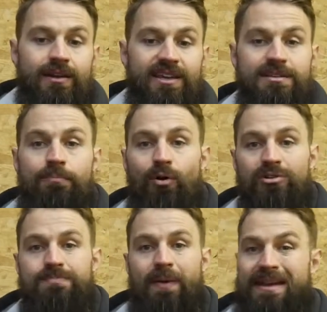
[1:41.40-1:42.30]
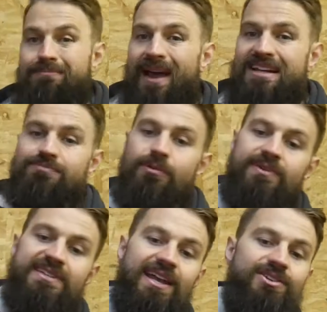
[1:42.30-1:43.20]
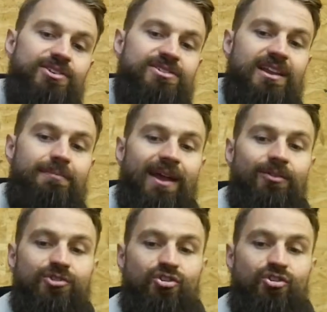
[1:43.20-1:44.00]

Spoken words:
It's important to pay maximum attention to the amount of